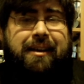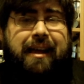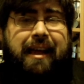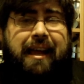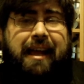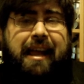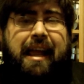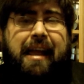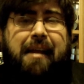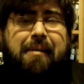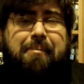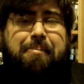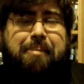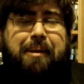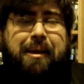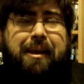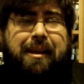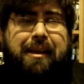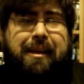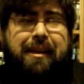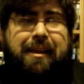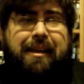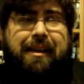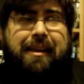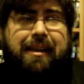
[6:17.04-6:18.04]
It can't
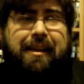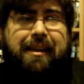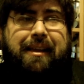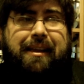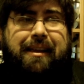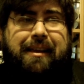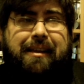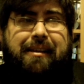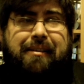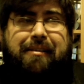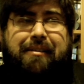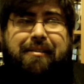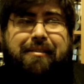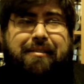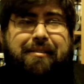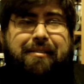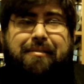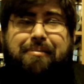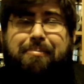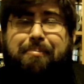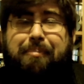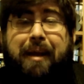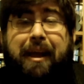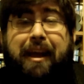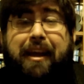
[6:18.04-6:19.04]
be, you could
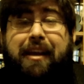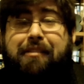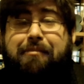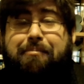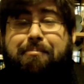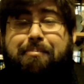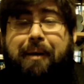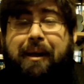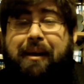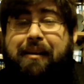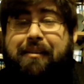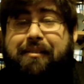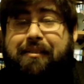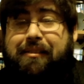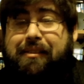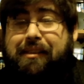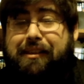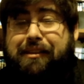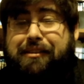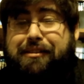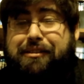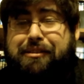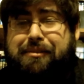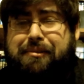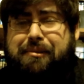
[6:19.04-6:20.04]
just make him
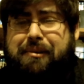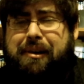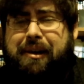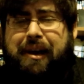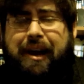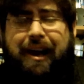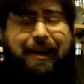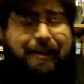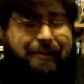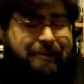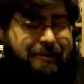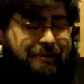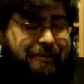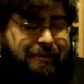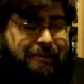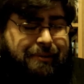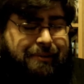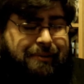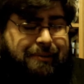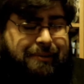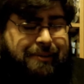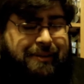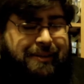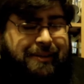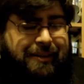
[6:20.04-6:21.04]
basically shoot an
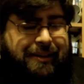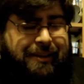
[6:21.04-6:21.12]
arrow.